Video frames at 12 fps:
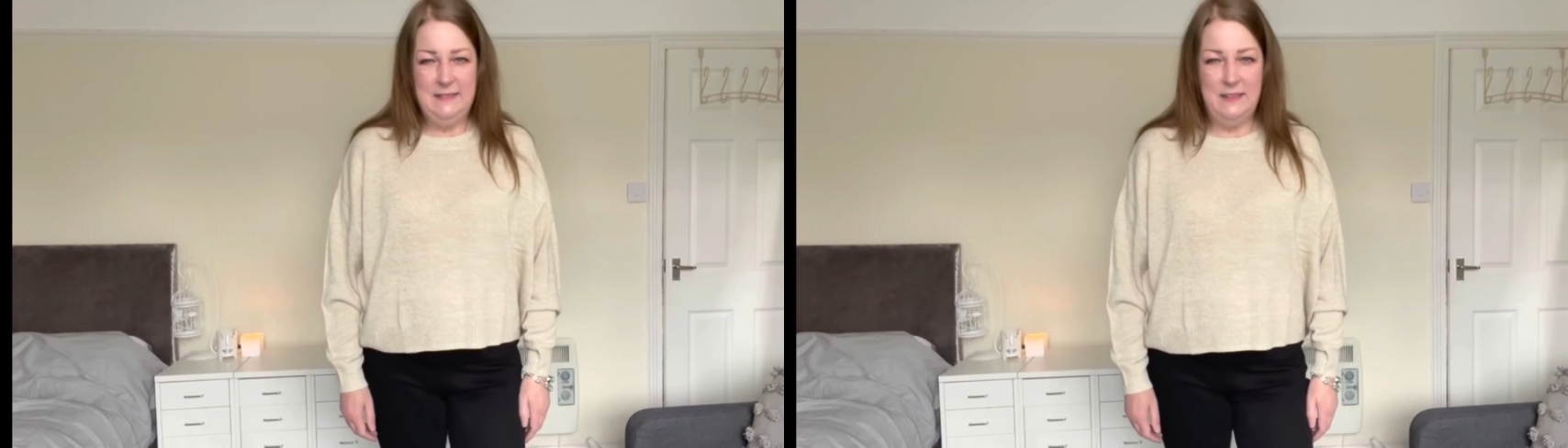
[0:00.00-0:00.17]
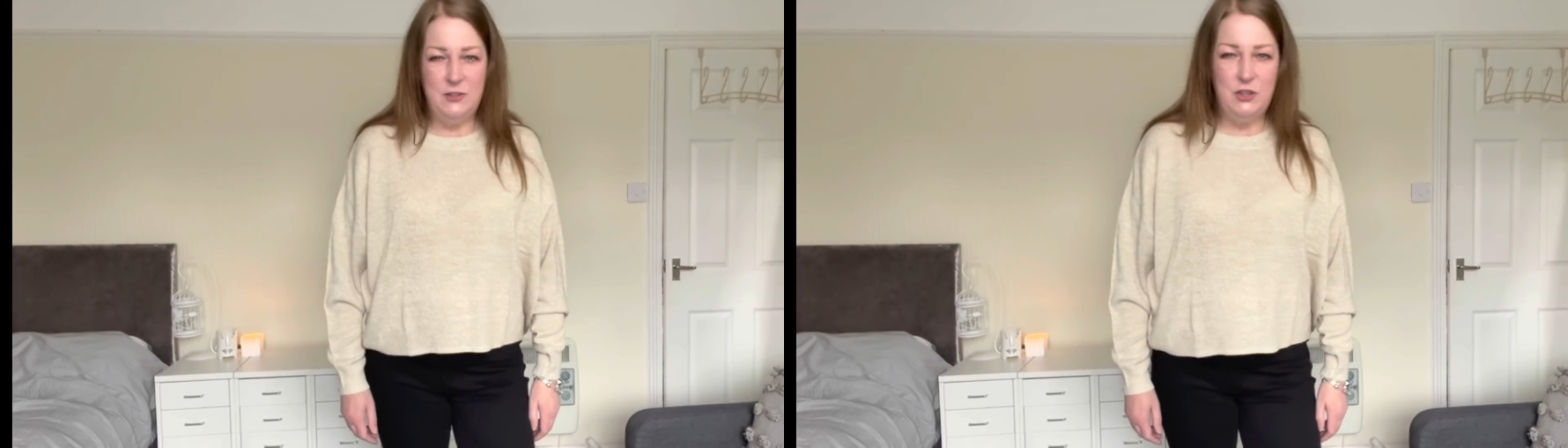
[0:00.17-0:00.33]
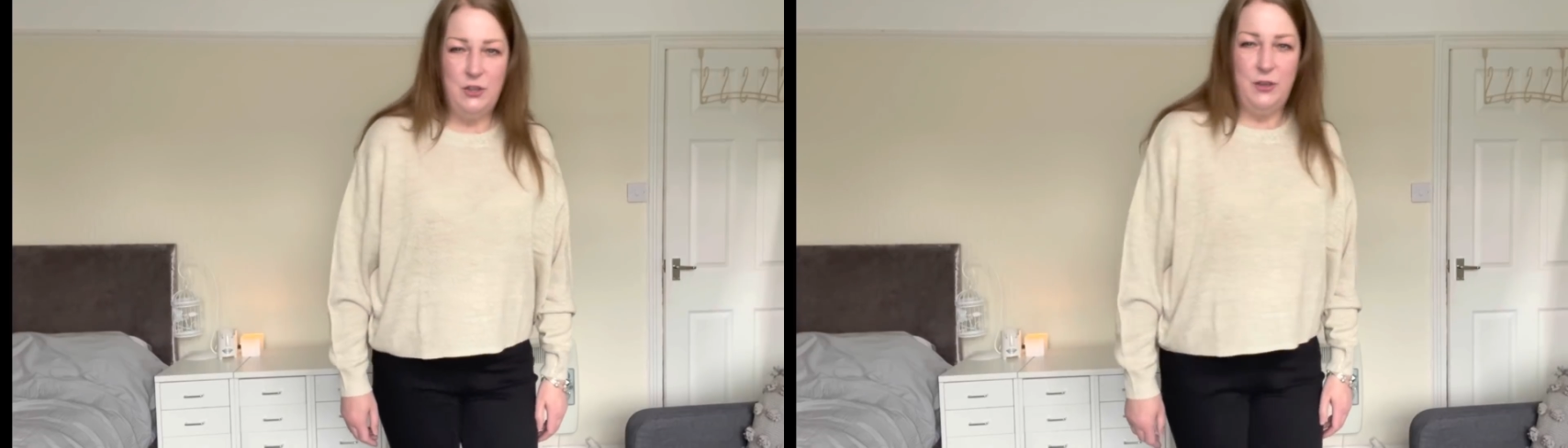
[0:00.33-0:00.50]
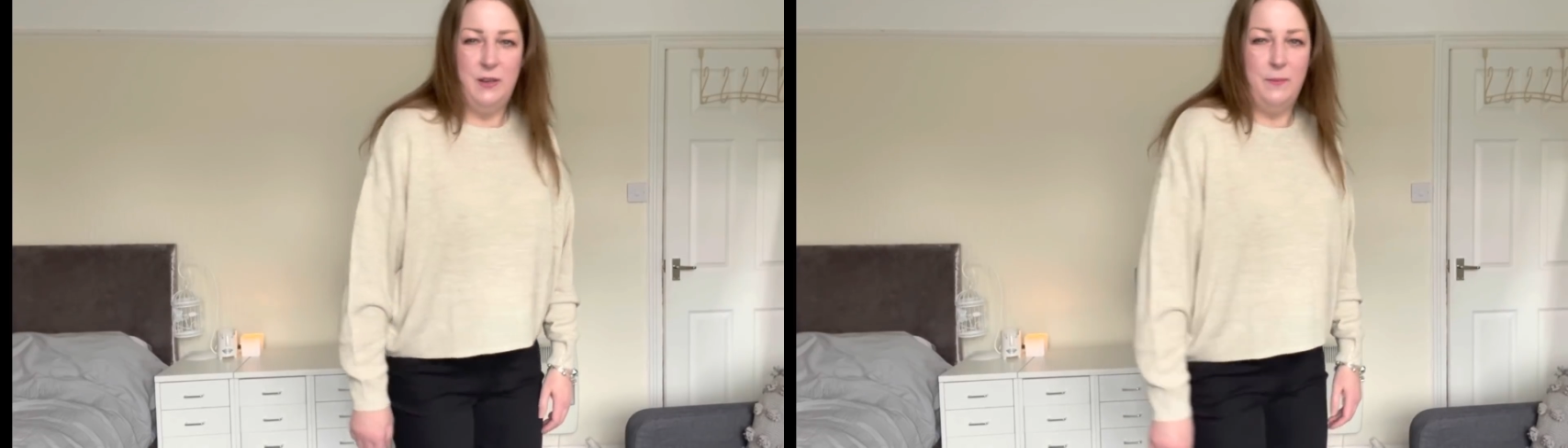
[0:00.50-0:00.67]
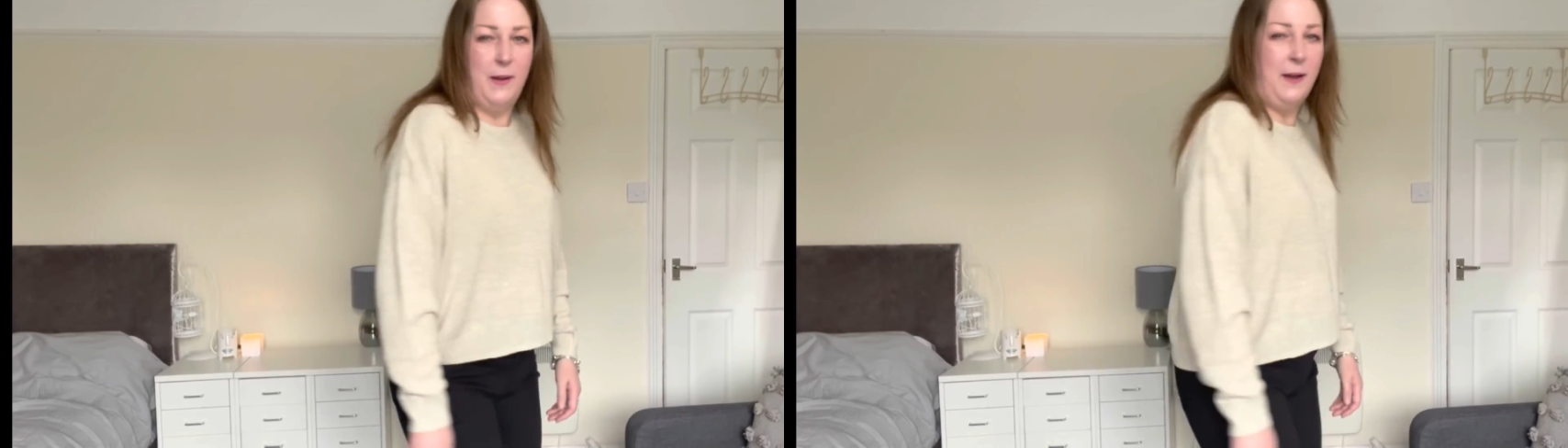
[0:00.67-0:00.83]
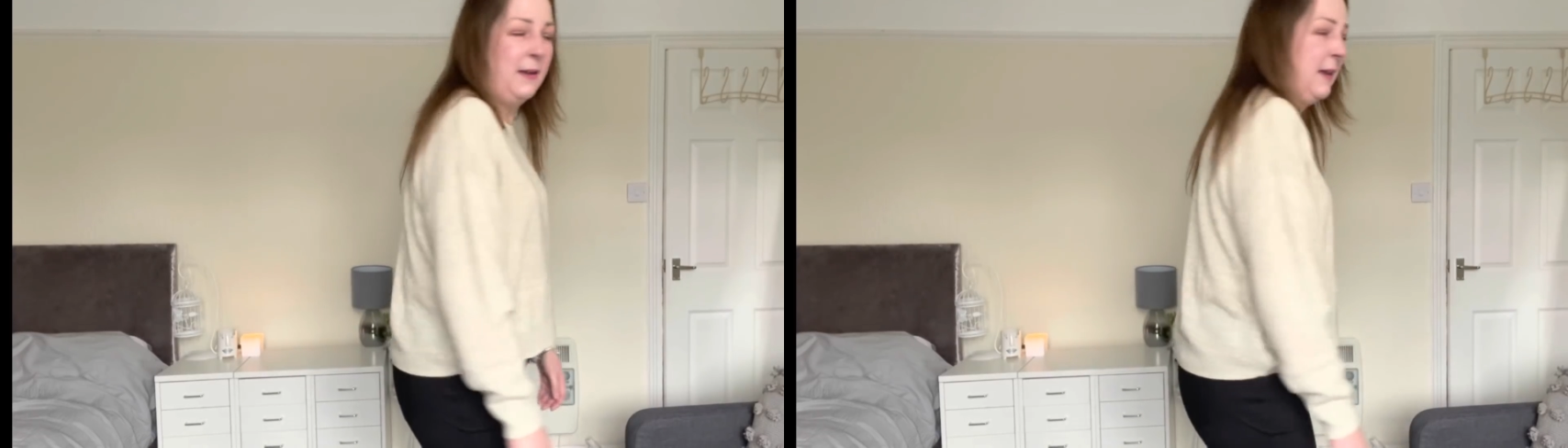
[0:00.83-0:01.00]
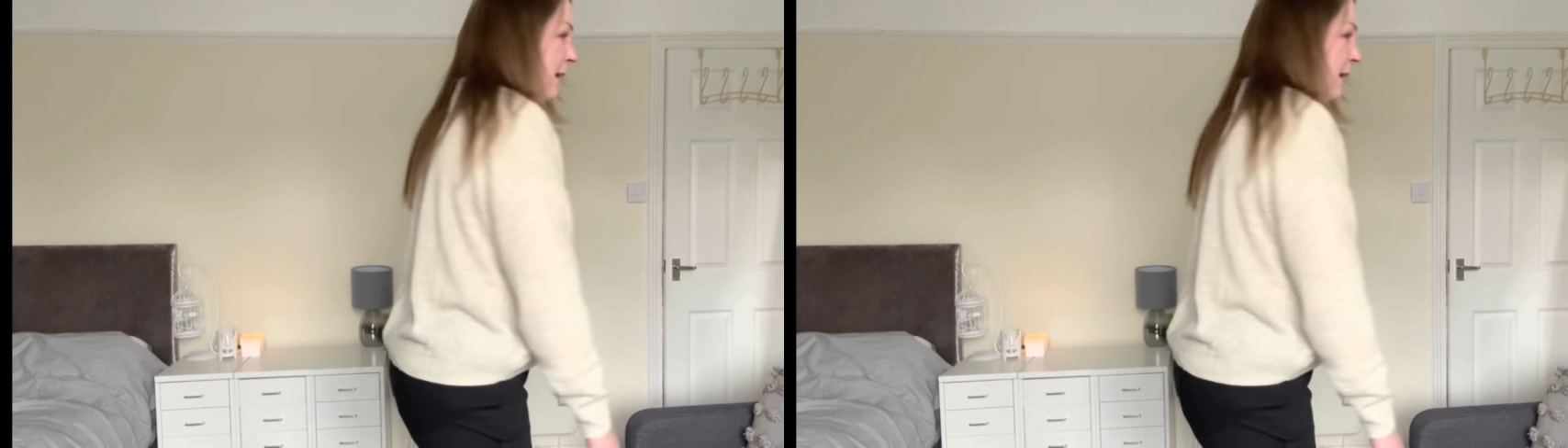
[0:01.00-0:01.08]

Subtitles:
I'll show you the back.